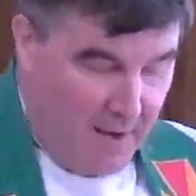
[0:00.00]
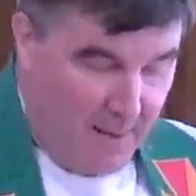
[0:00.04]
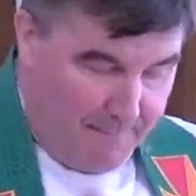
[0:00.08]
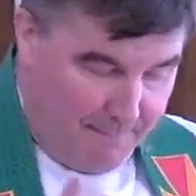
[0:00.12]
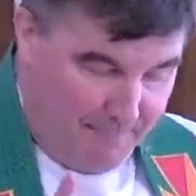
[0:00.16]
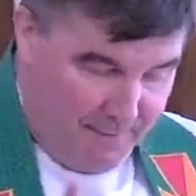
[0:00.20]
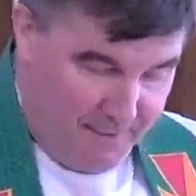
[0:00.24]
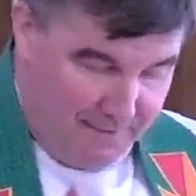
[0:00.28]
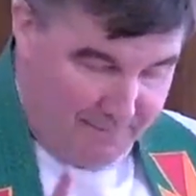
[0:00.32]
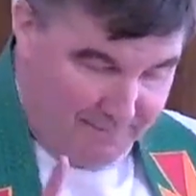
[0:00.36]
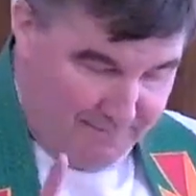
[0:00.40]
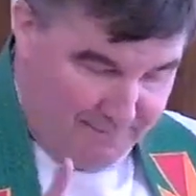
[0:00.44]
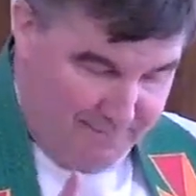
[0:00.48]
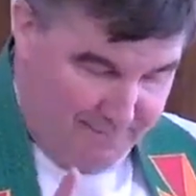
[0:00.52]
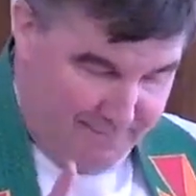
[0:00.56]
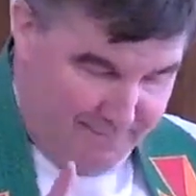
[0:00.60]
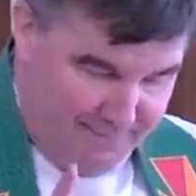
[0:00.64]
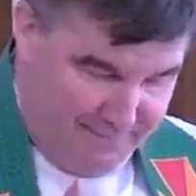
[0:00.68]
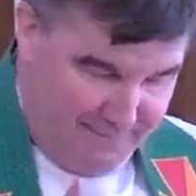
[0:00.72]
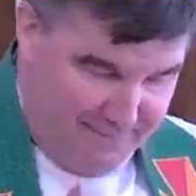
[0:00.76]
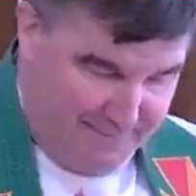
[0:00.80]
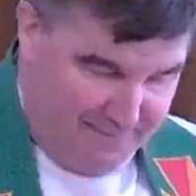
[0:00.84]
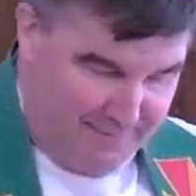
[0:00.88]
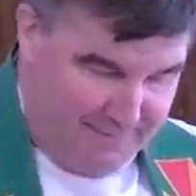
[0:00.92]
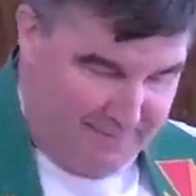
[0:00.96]

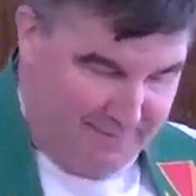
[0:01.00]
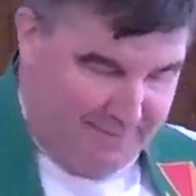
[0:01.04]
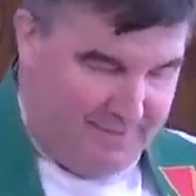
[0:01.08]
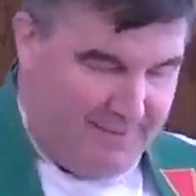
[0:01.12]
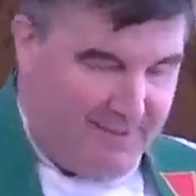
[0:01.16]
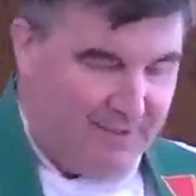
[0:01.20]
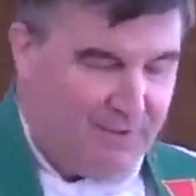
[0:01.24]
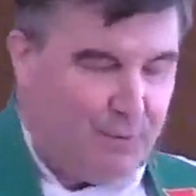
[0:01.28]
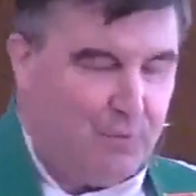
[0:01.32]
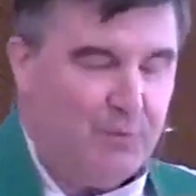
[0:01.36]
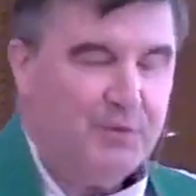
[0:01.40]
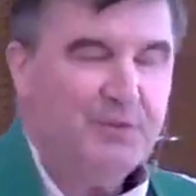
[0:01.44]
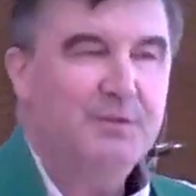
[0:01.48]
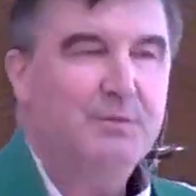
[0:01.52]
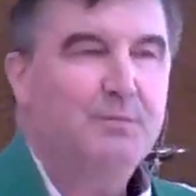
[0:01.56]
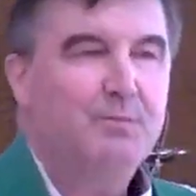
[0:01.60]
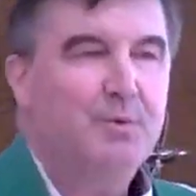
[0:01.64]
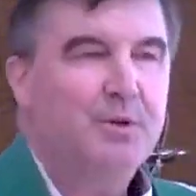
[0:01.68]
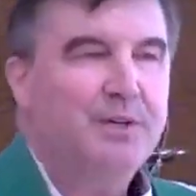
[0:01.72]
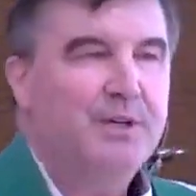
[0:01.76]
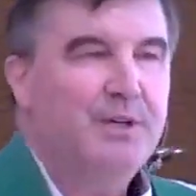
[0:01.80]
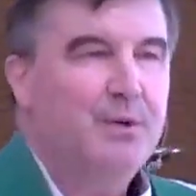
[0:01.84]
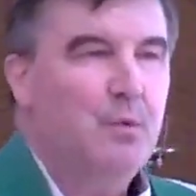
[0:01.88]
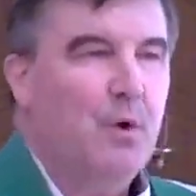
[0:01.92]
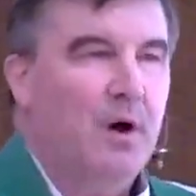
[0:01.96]
but this was
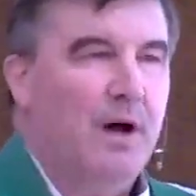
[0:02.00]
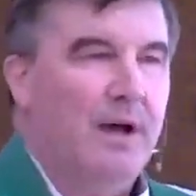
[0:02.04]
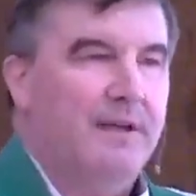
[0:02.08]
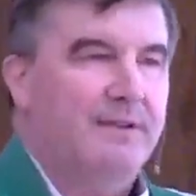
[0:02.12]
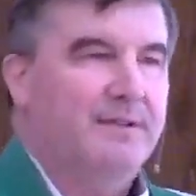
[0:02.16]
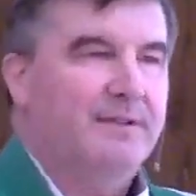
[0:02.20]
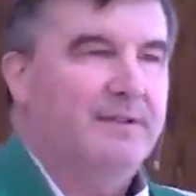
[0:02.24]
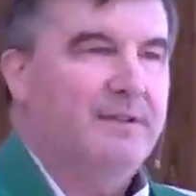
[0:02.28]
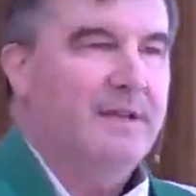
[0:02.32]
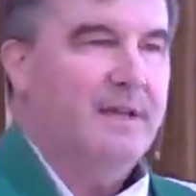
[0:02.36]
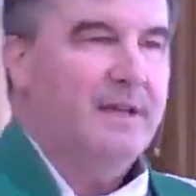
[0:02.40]
pretty wise.